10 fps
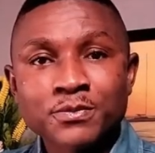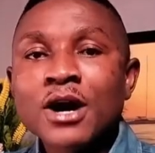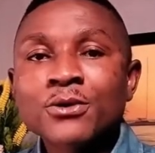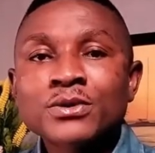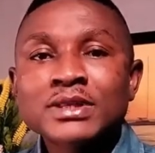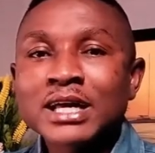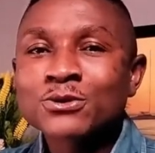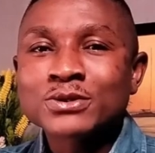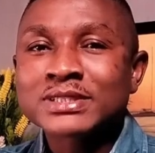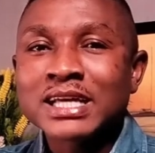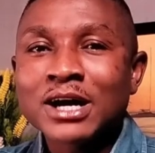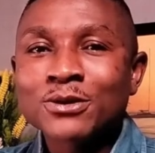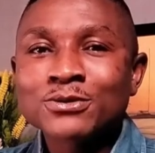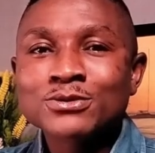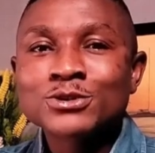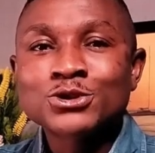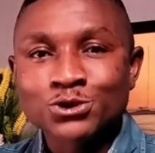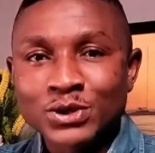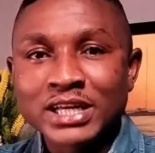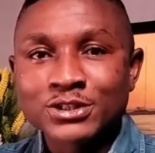Now, that could sound
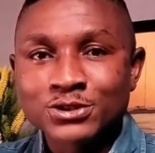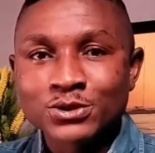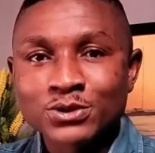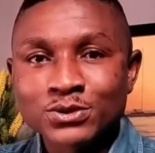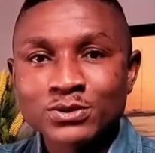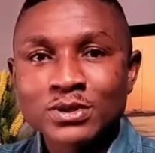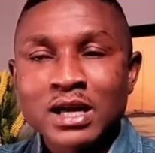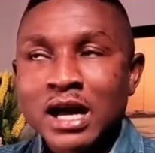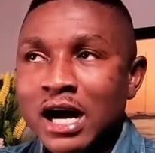strange to you.